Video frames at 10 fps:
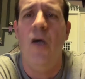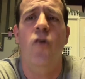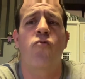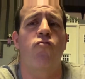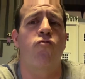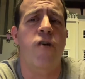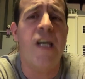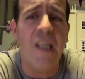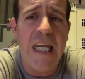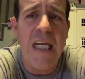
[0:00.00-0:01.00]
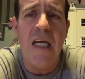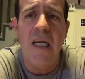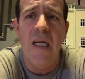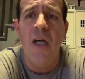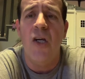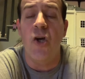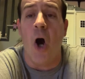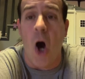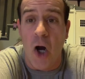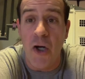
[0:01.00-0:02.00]
Really?
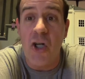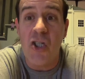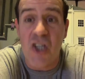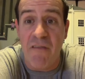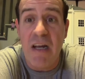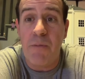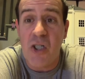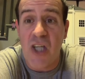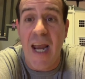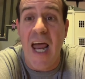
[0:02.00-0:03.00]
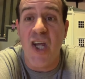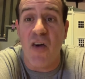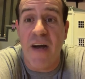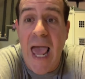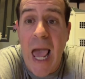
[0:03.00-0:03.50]
You're under 70% and you're an